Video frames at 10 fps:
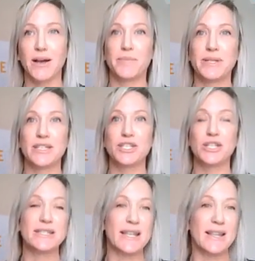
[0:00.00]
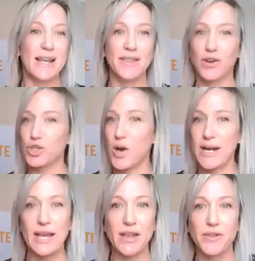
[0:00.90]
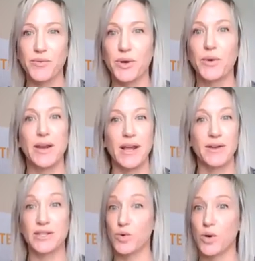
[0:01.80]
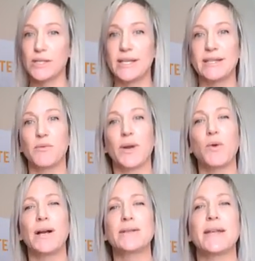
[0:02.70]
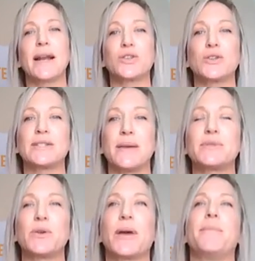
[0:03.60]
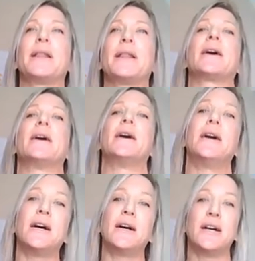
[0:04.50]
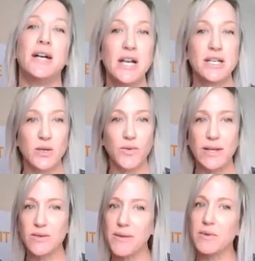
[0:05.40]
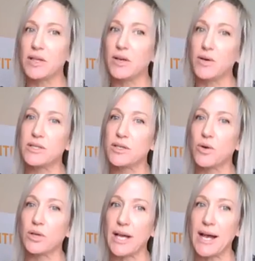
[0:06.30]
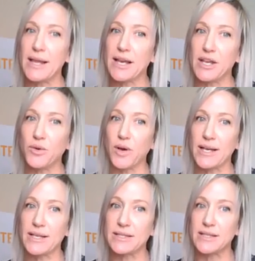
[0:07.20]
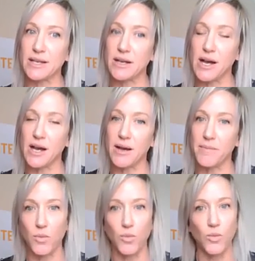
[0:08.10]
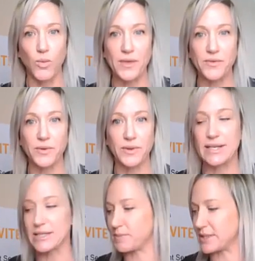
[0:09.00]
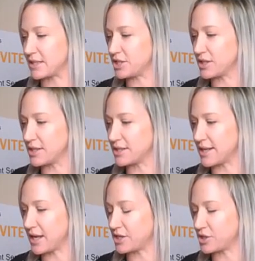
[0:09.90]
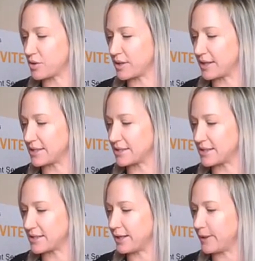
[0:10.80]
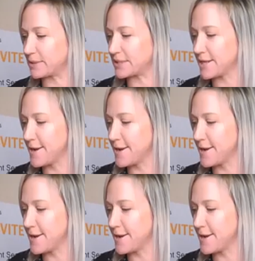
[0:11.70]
positions and they're trying to get through and source, it requires that extra step. So it can be so that's why I'm so glad that you guys went through these positions and showed these tips.